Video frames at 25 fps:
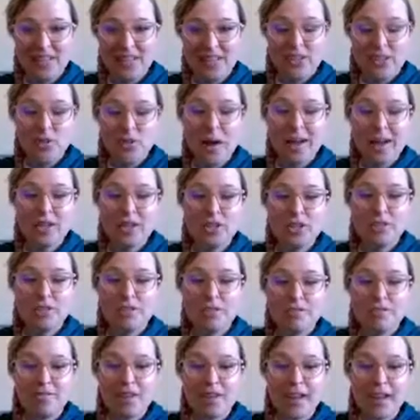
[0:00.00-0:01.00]
So actually,
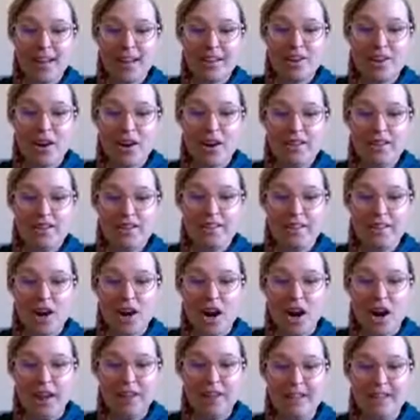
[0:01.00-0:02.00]
if they had gotten
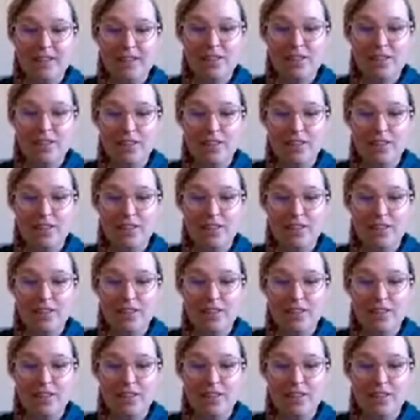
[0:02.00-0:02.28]
caught in the